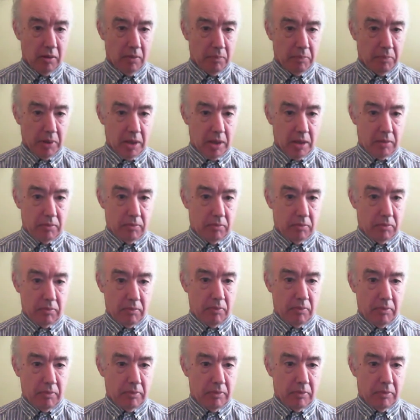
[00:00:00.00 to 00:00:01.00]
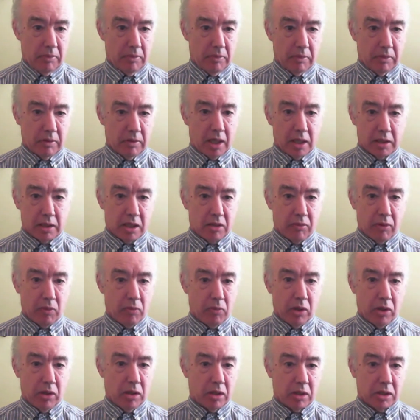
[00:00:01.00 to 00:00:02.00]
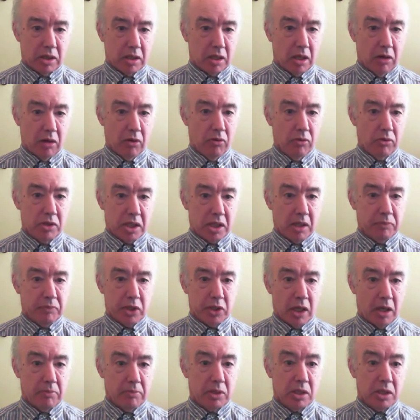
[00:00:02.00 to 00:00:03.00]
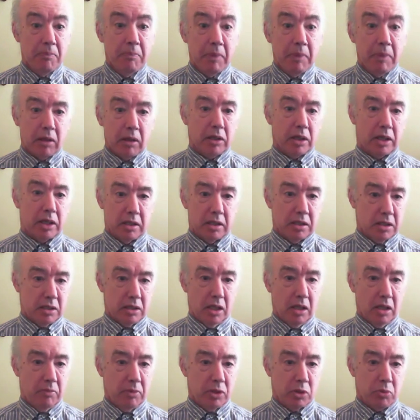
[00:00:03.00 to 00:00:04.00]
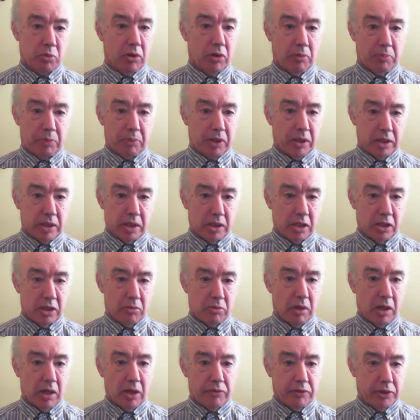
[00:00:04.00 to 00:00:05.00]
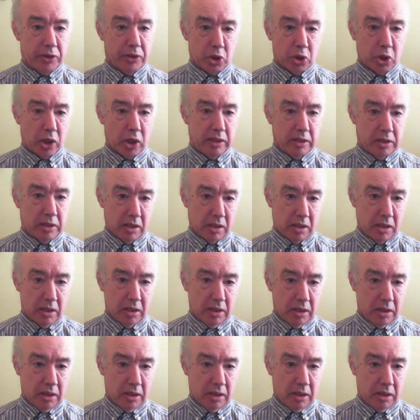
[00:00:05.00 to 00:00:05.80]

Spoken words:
But that's how it works. So sometimes the market determines what the price is rather than the traders.